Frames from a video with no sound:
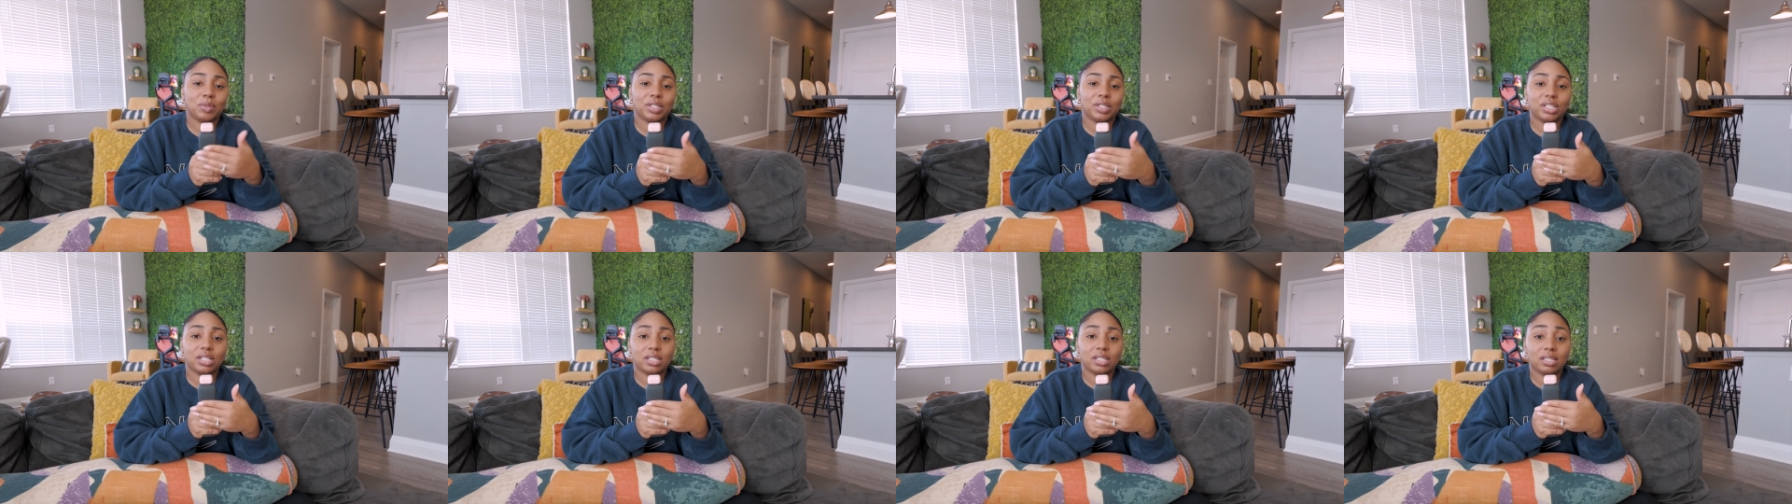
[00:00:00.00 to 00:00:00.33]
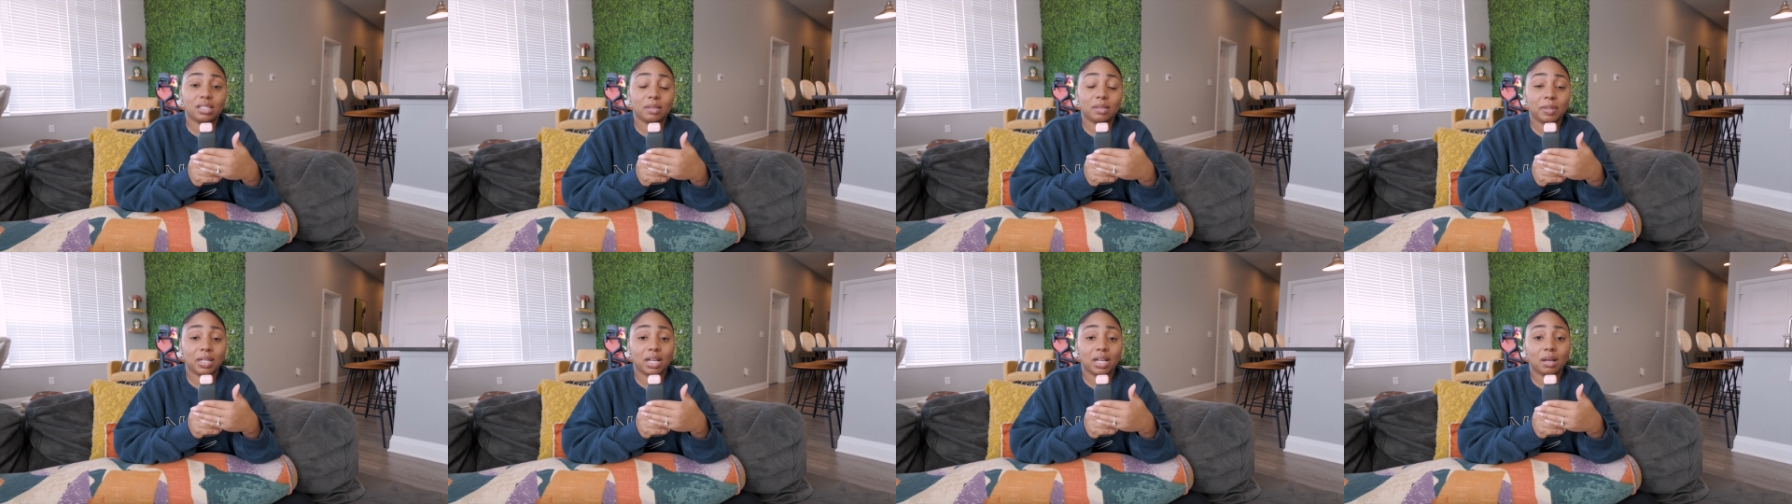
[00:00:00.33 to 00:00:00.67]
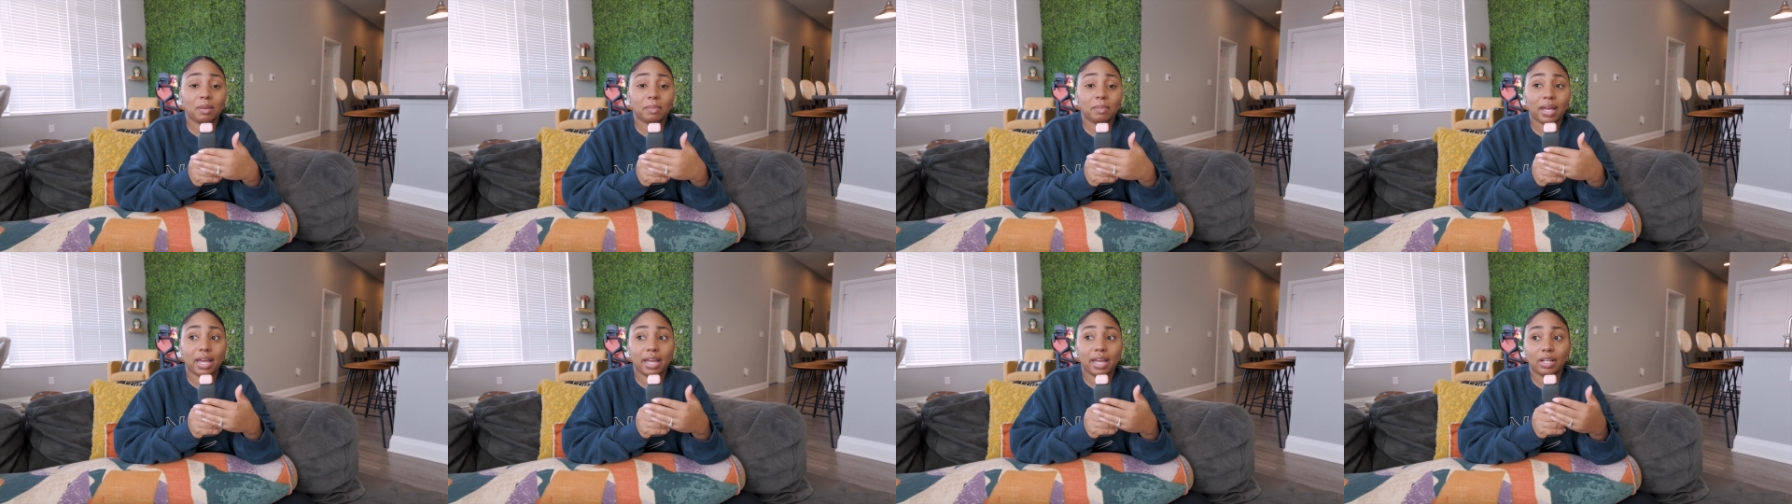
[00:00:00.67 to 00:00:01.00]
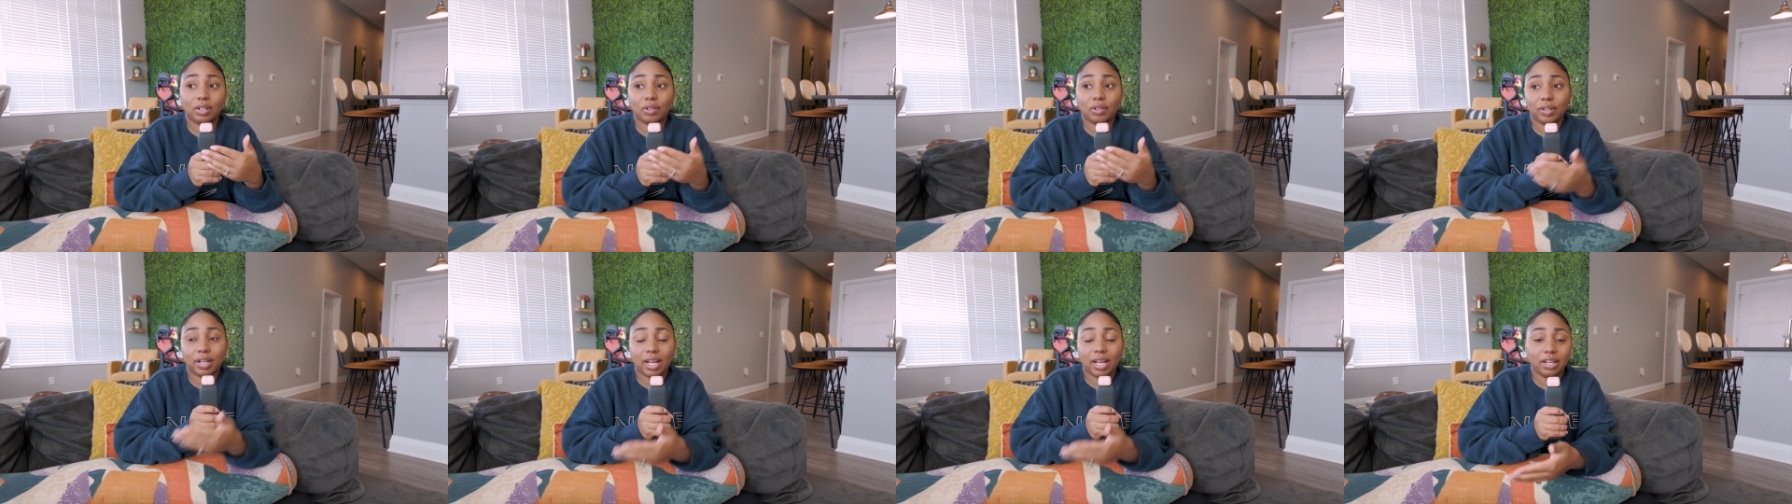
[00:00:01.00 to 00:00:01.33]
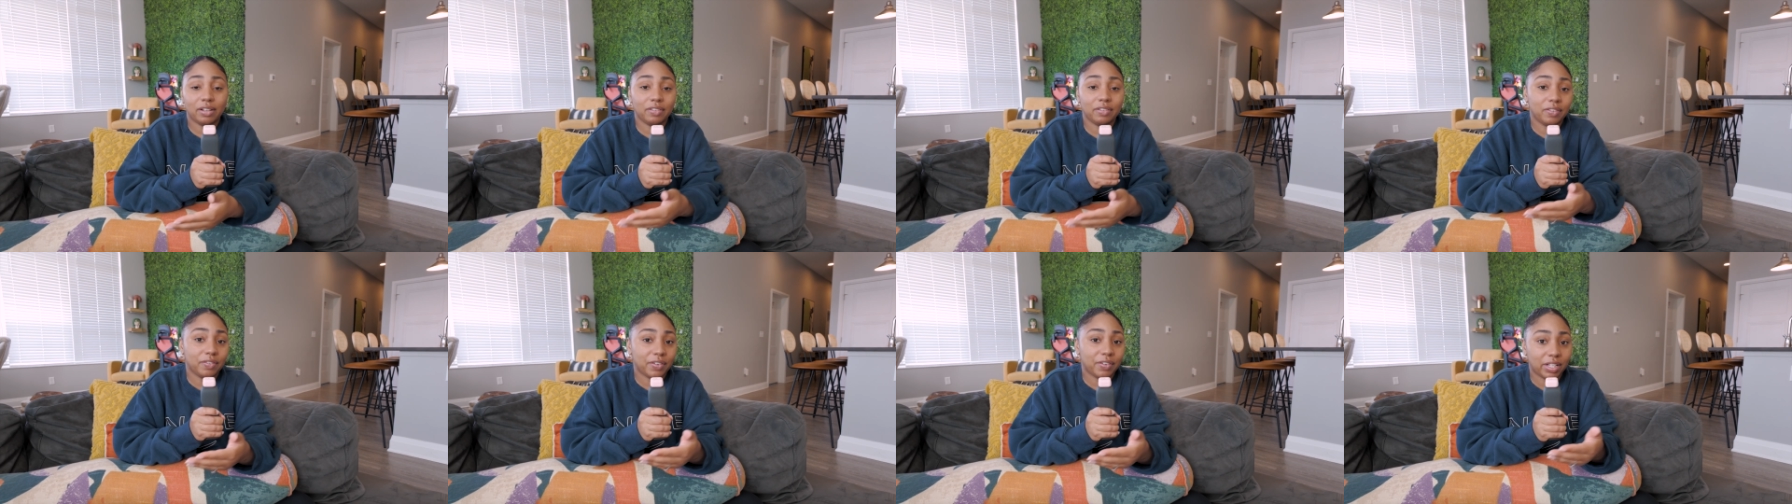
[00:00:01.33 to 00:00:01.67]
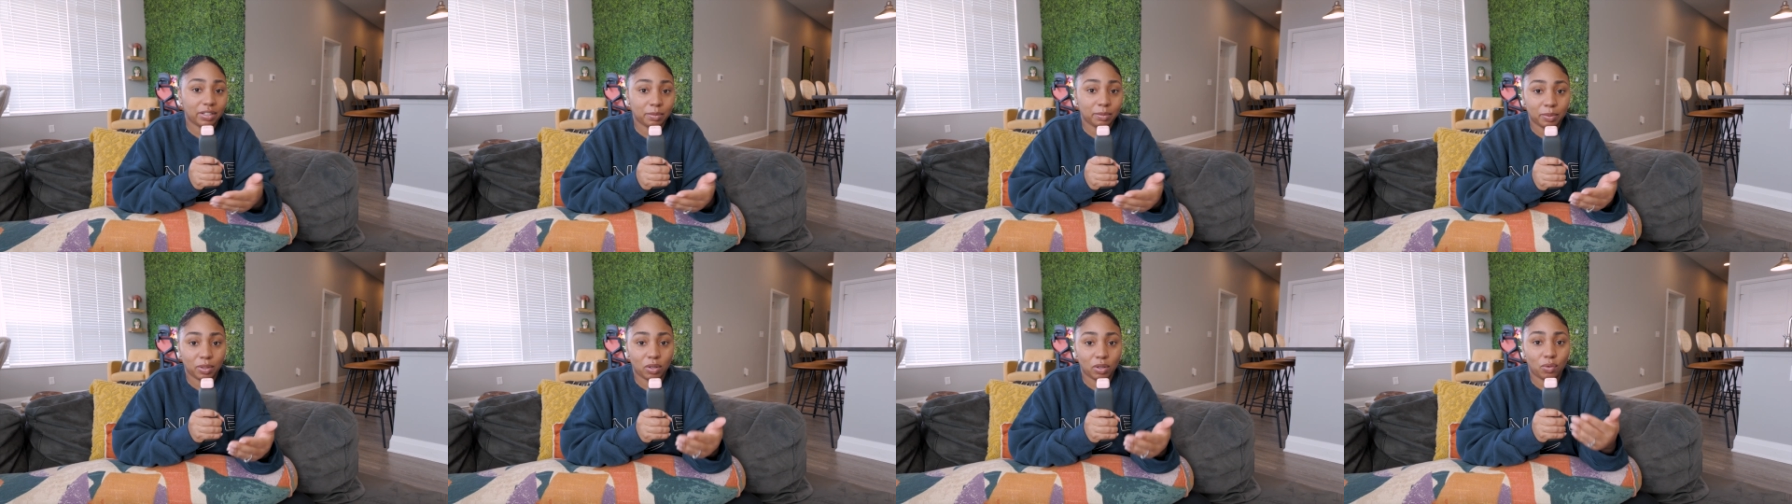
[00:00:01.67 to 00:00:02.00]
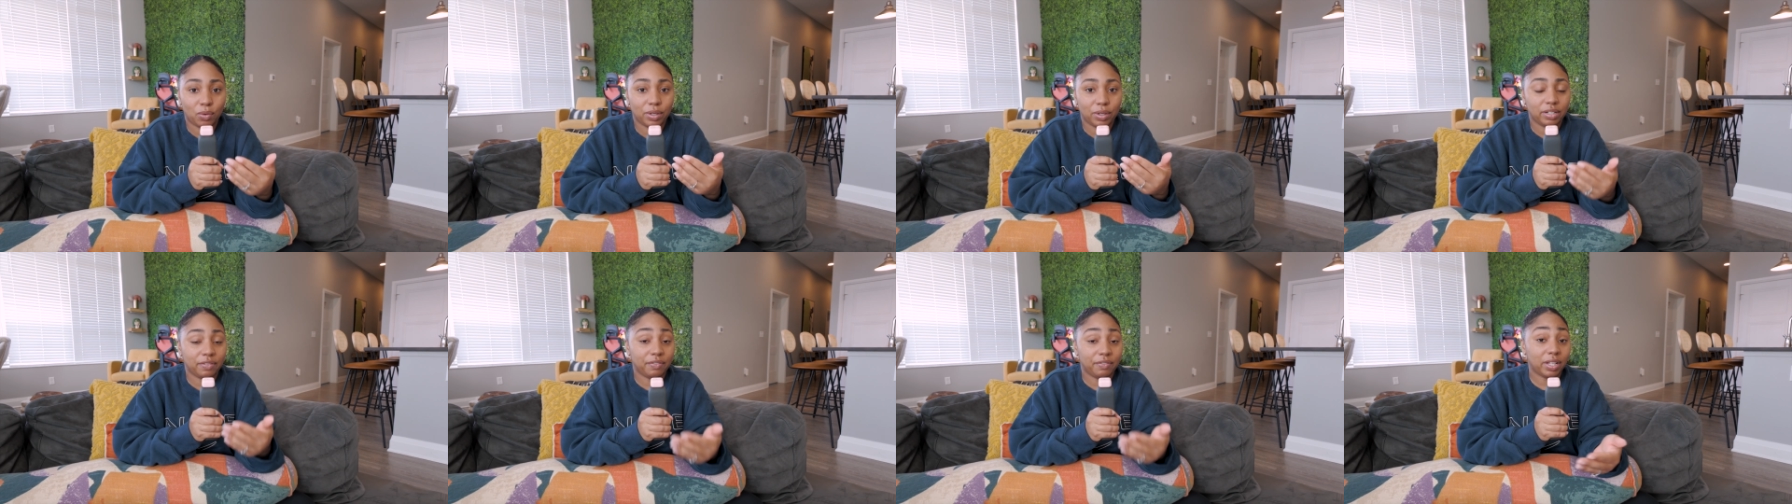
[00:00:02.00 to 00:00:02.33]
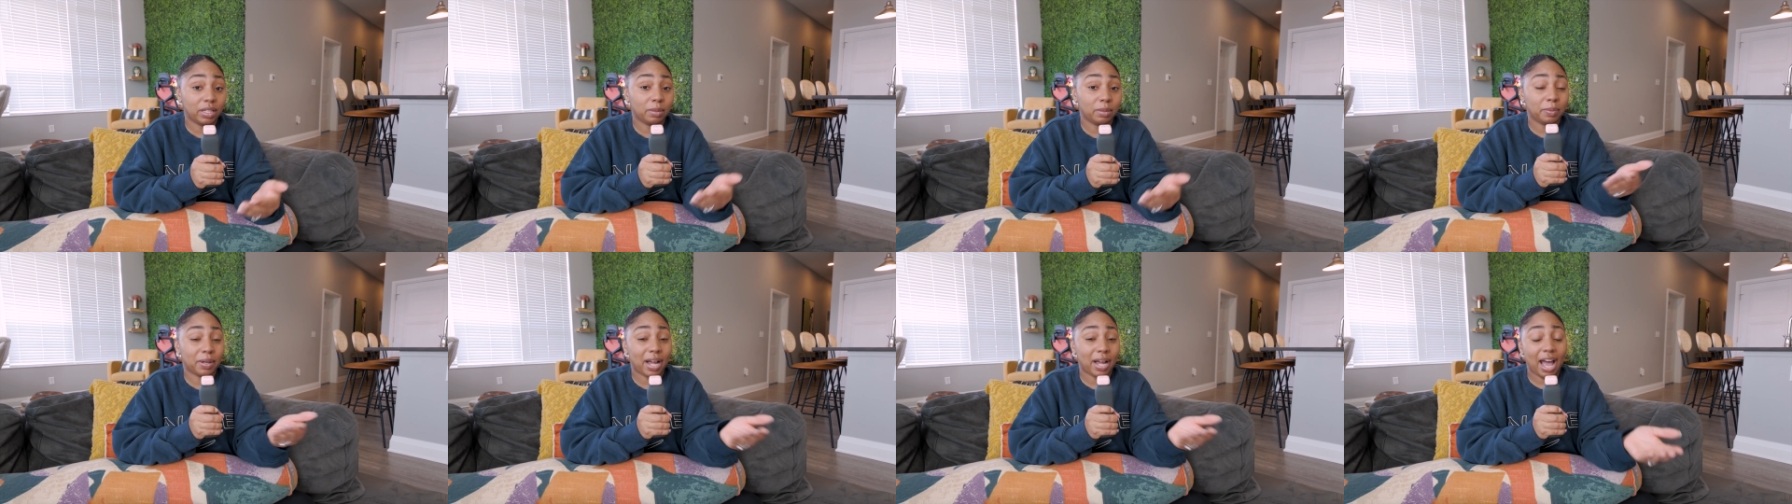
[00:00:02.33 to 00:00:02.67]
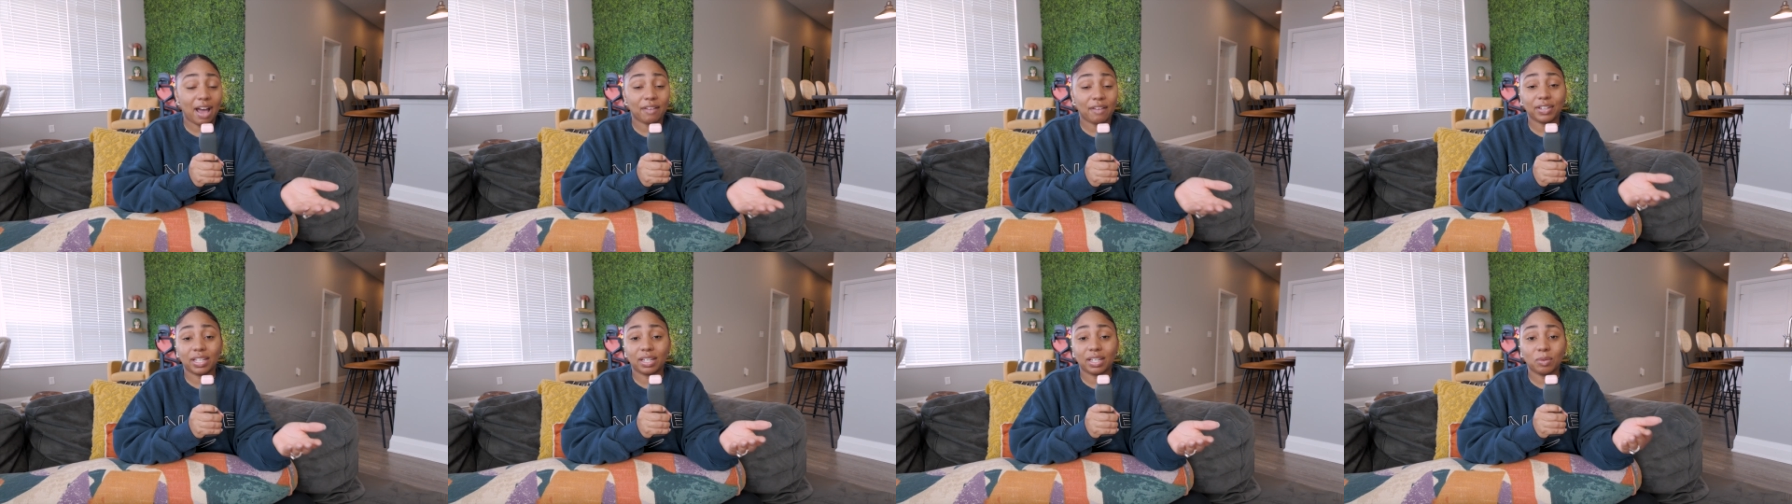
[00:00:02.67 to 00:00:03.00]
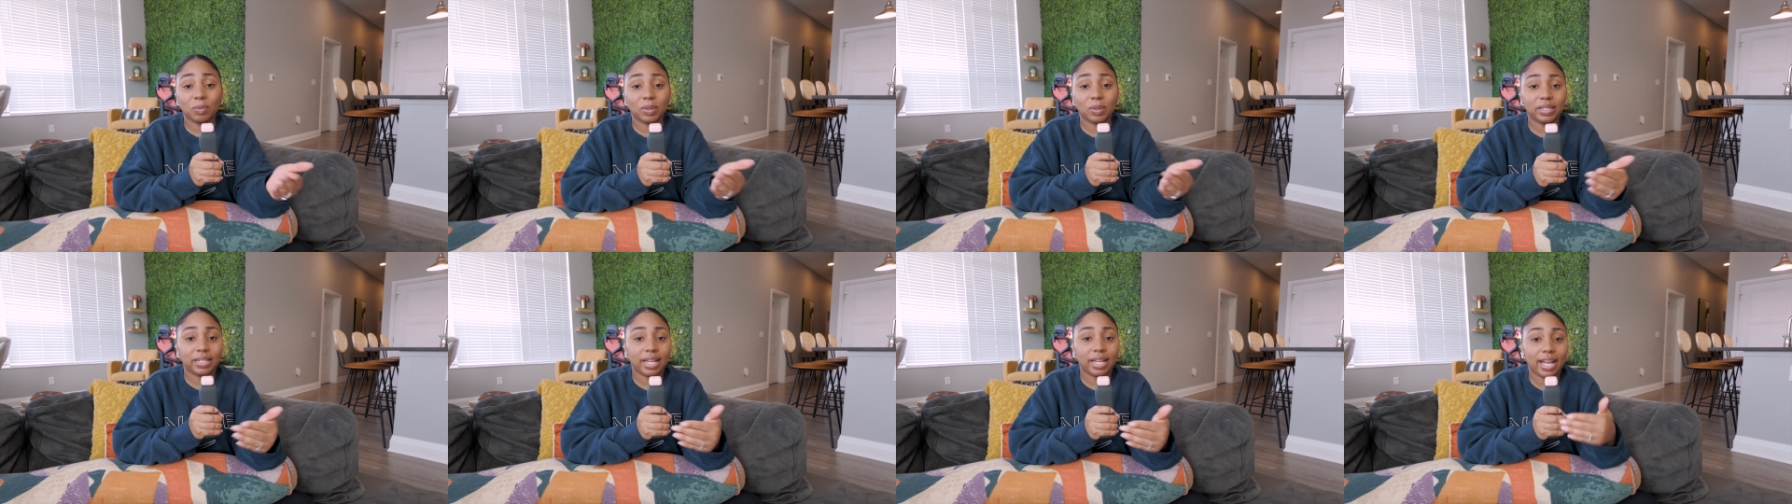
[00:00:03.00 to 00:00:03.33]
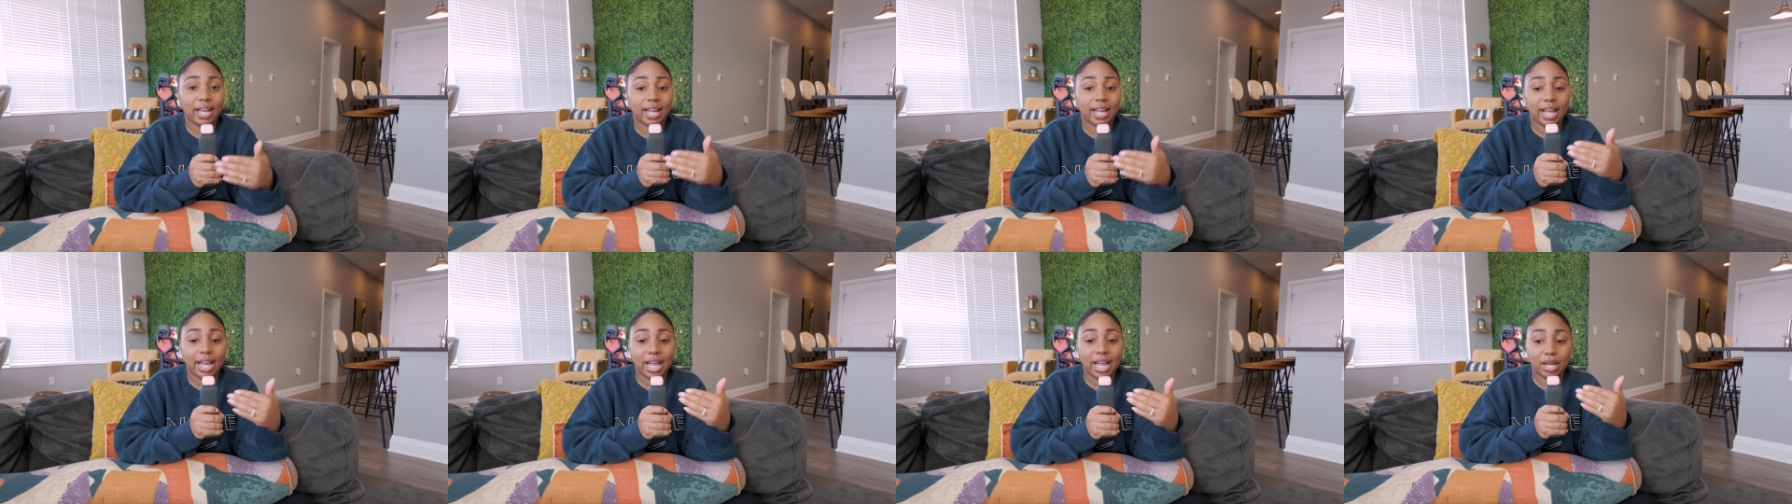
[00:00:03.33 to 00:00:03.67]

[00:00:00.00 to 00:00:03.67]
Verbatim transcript: which is to become a creative developer or developer advocate one day.